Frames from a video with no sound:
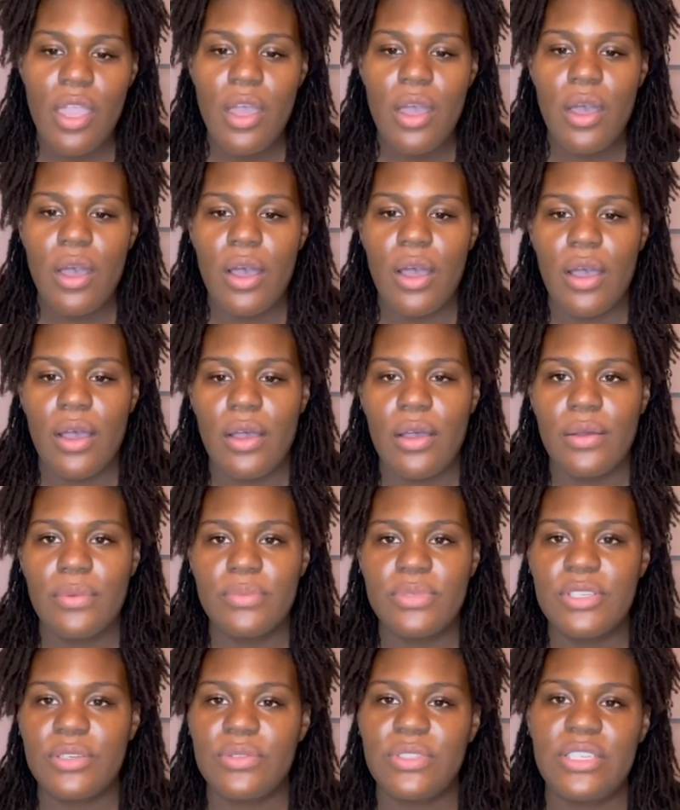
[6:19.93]

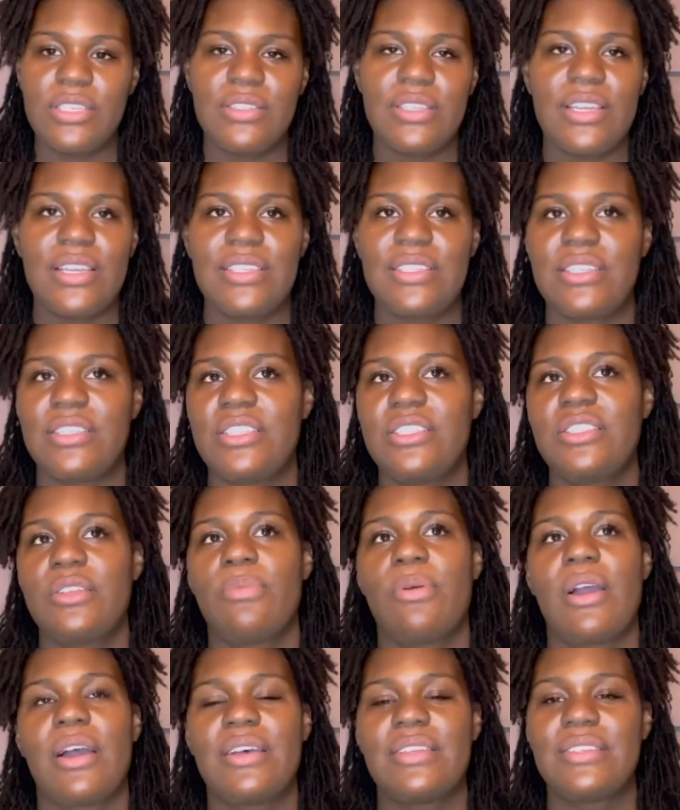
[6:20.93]
So then, like I said, just the
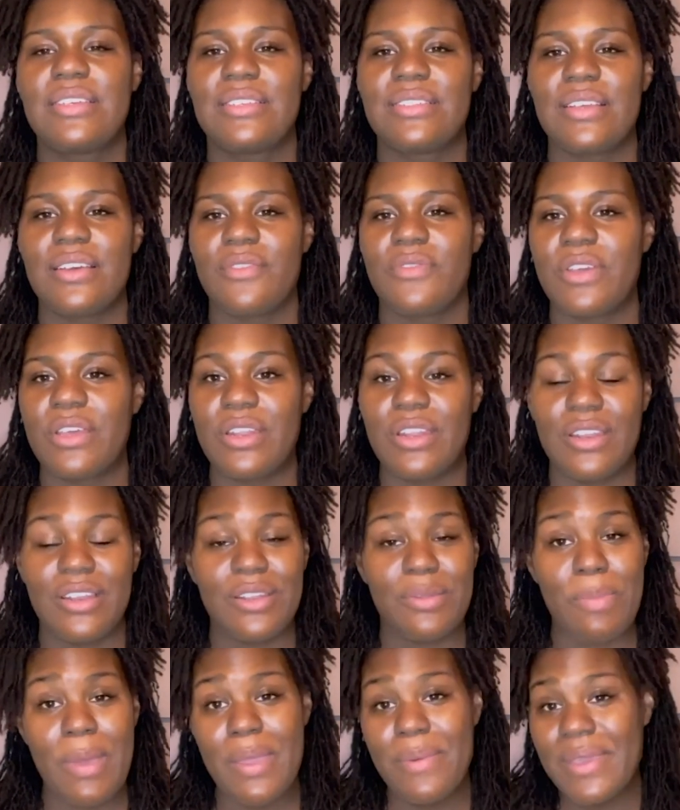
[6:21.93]
process of it,
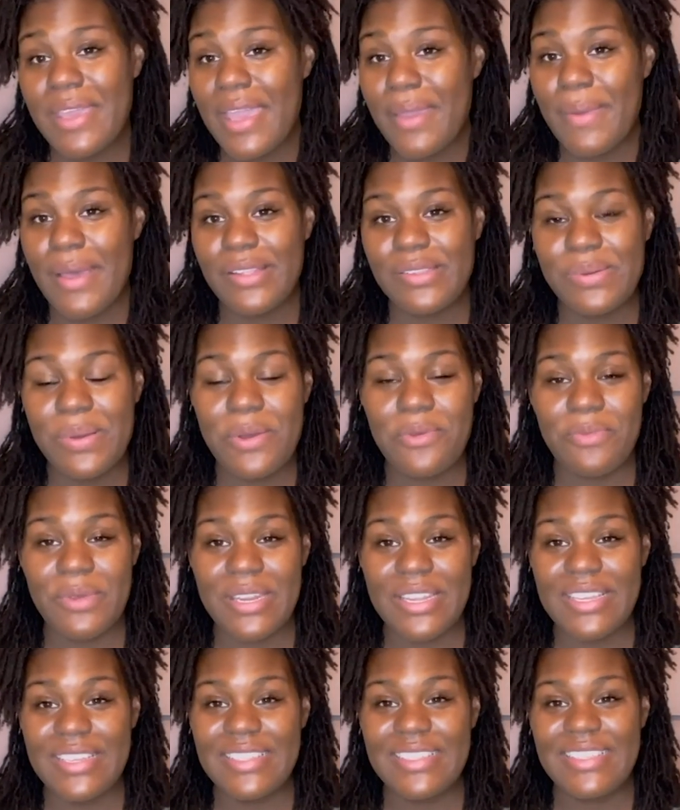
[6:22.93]
baby came out 12
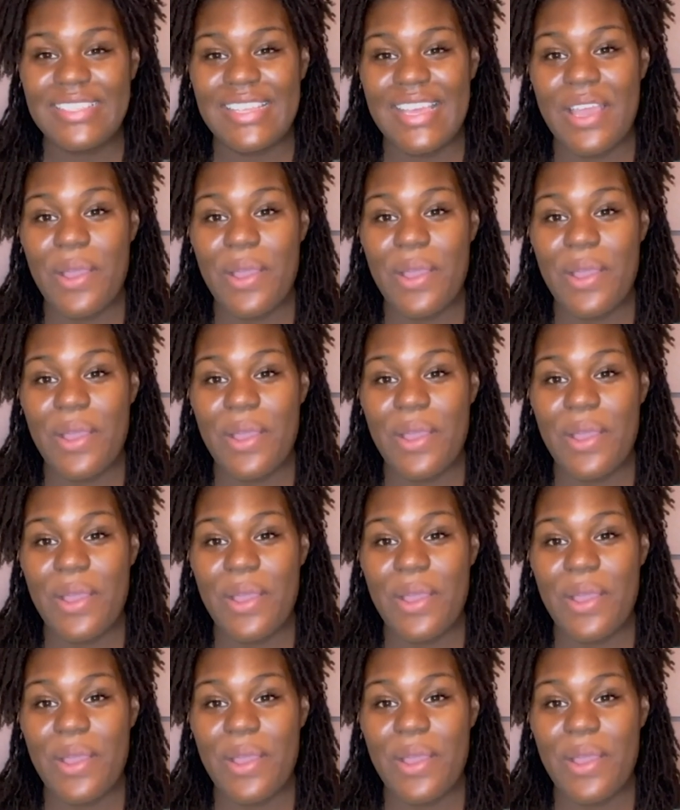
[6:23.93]
minutes.